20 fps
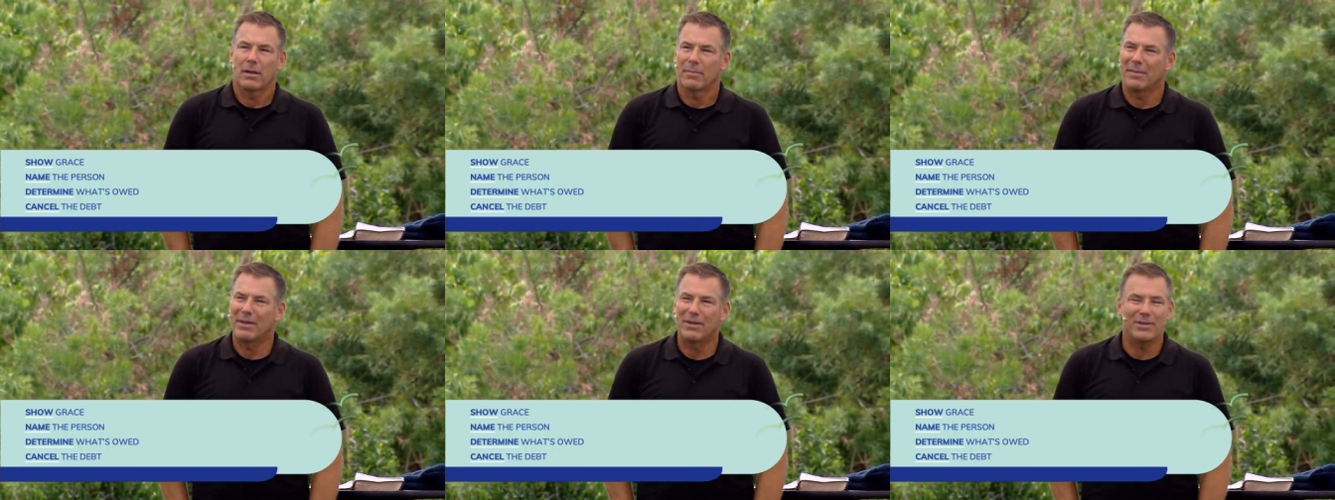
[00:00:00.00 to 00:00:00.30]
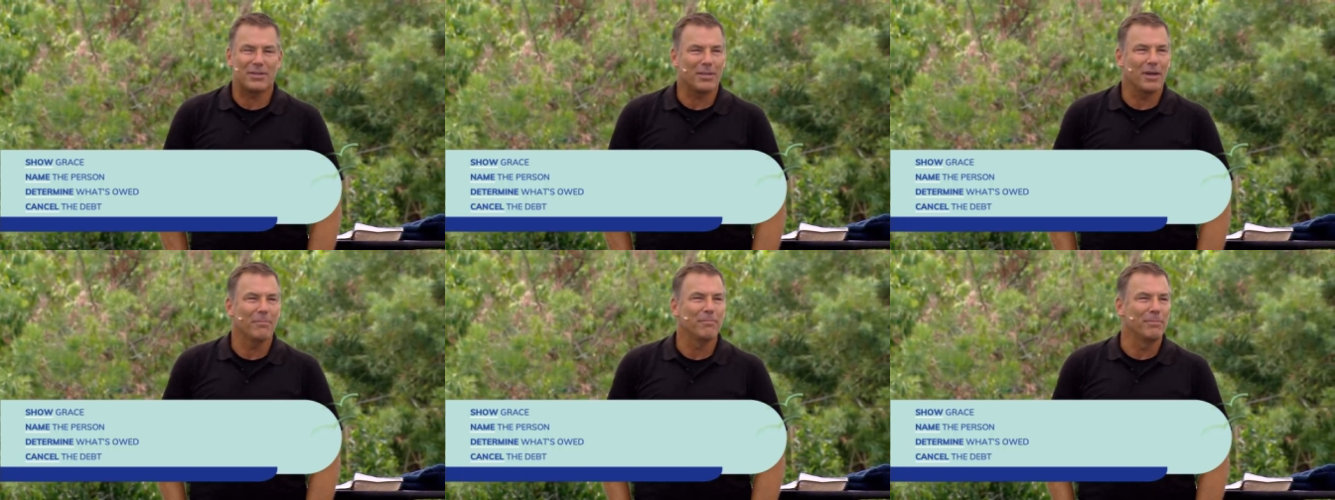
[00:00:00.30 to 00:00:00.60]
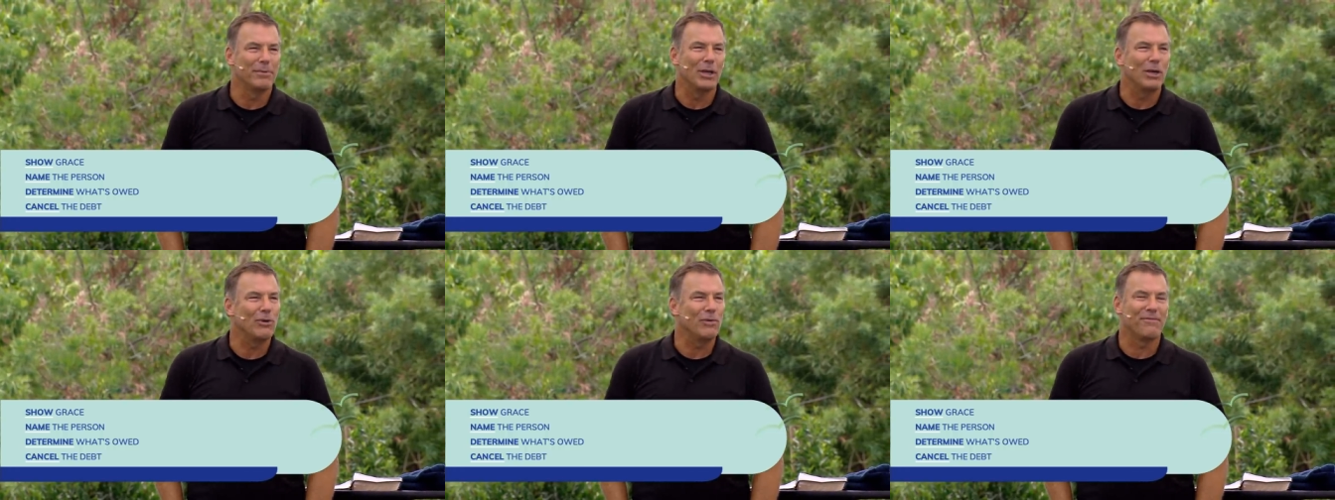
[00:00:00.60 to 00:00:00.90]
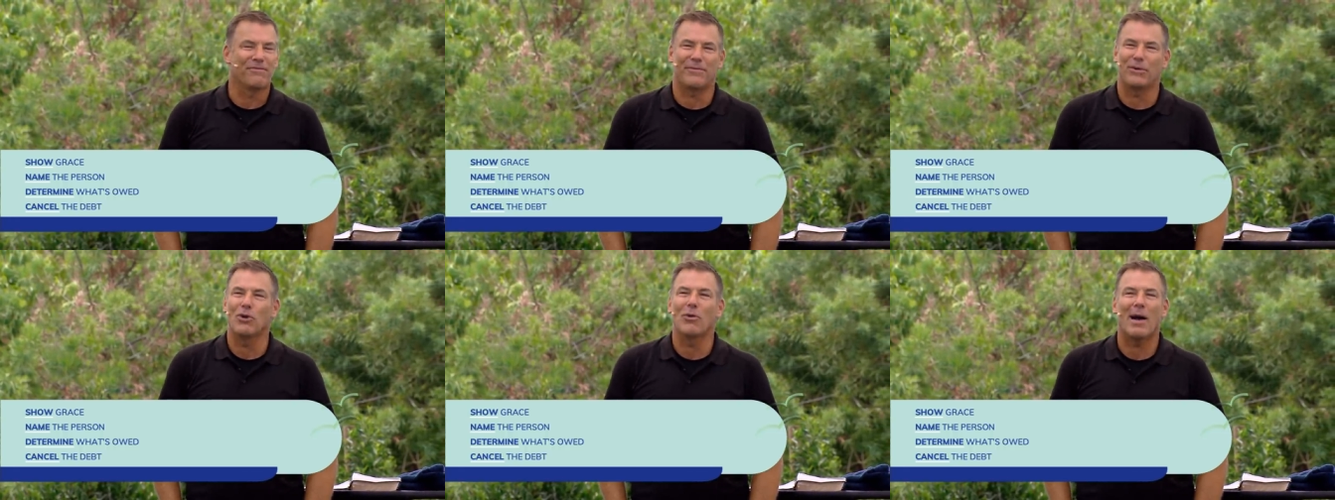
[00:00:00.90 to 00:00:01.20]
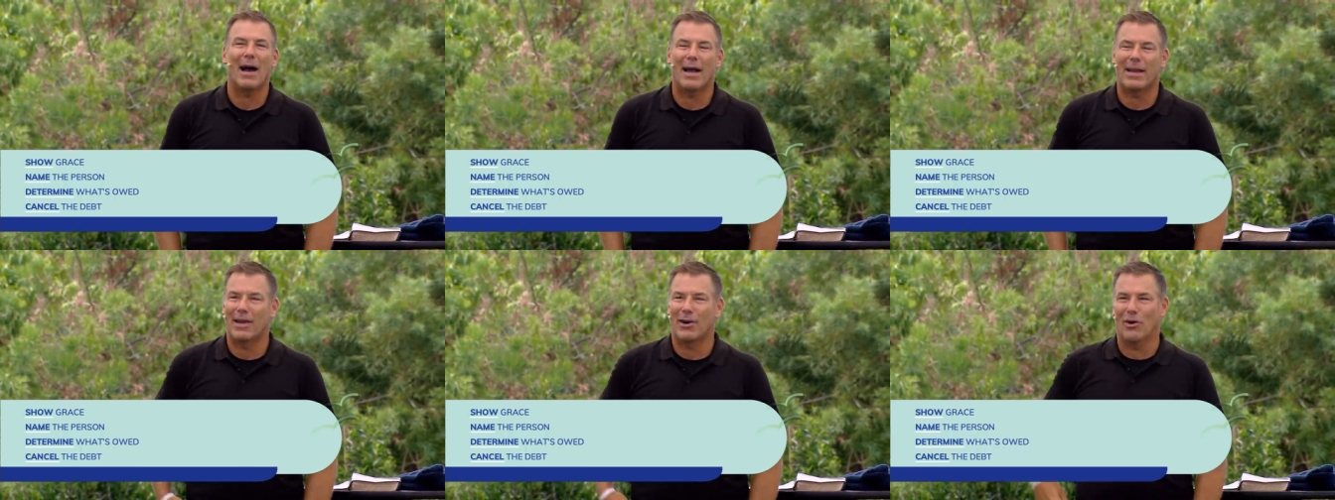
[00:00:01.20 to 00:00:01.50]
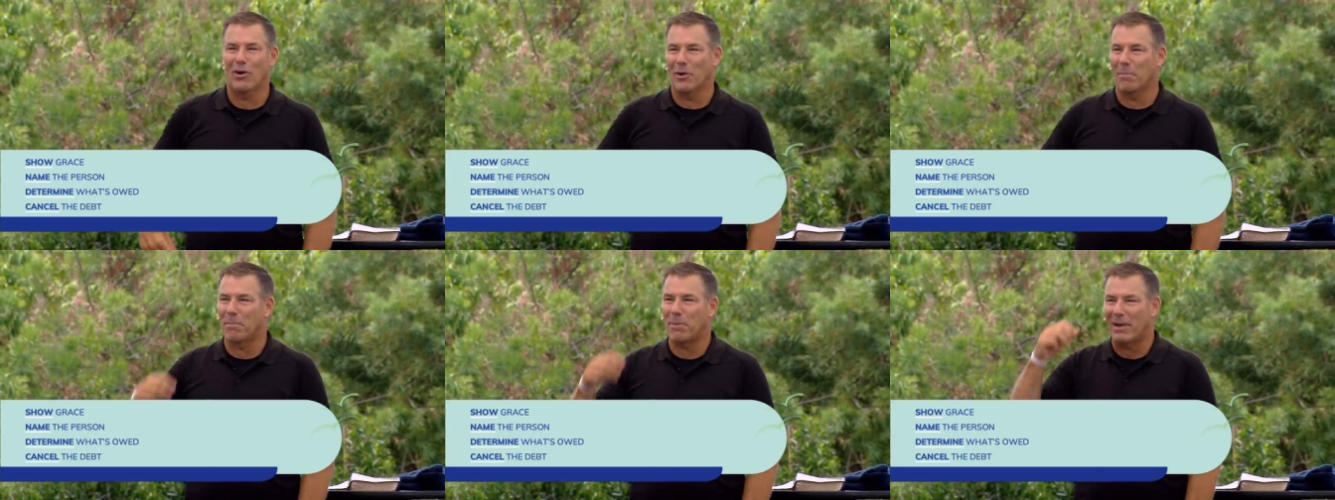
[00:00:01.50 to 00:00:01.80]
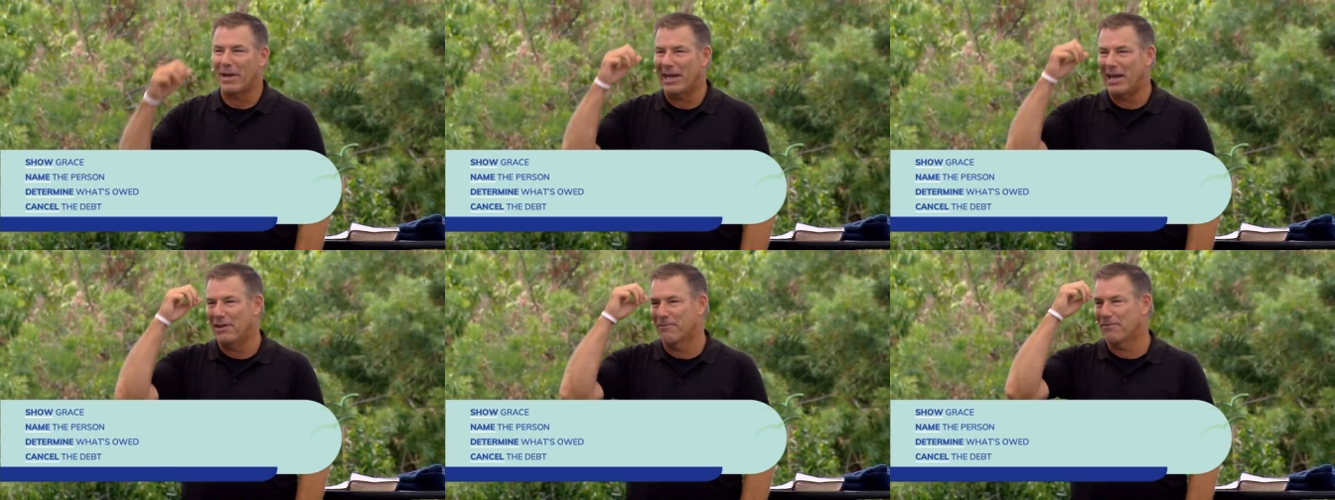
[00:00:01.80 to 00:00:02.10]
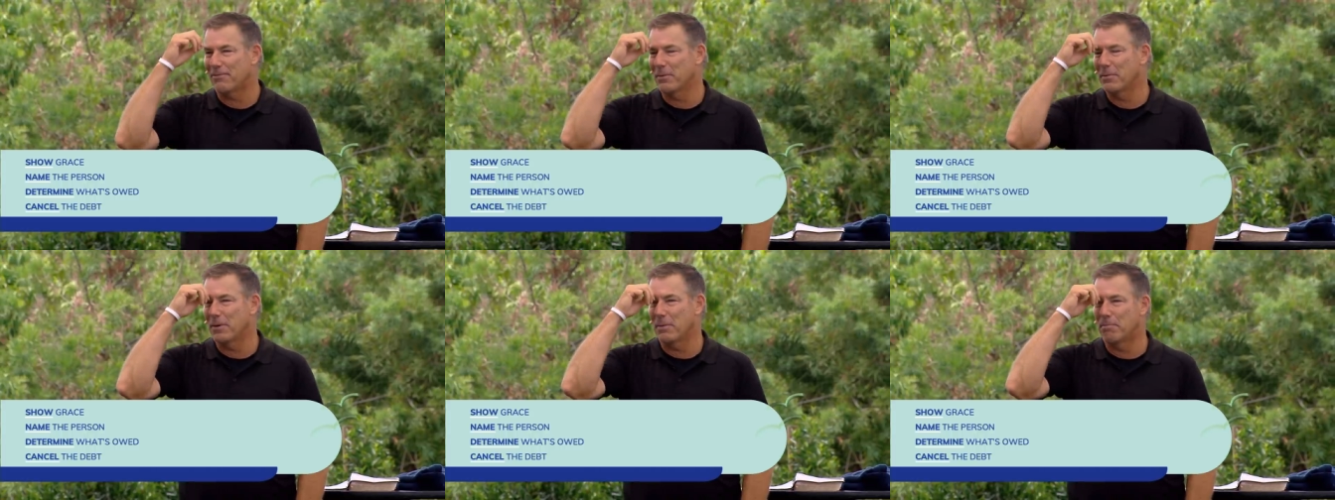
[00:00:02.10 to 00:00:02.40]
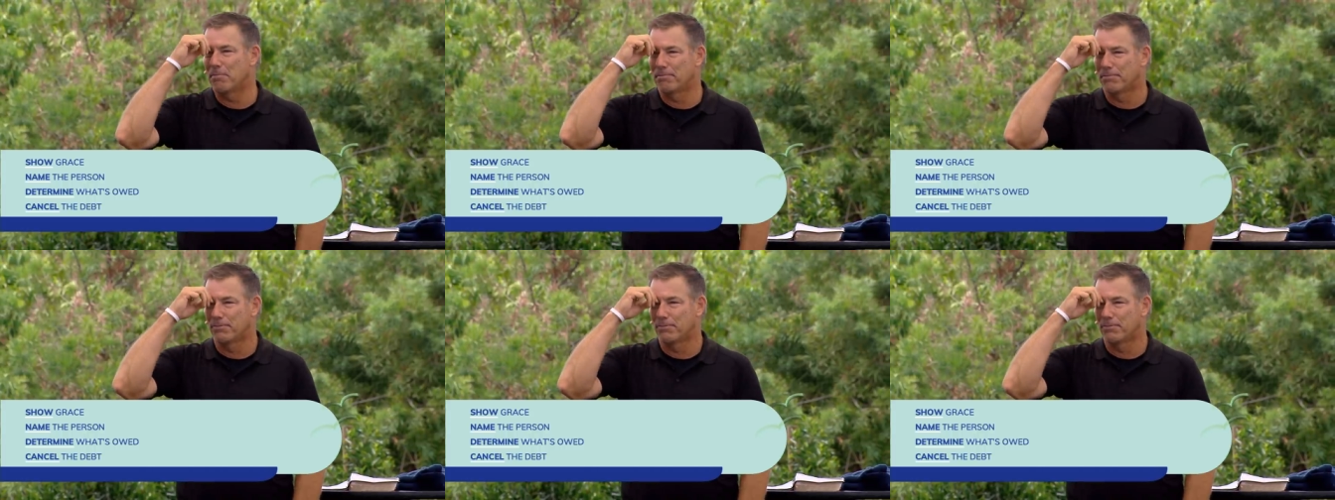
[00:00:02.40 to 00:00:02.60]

mean, you some dude flew out here on a plane from the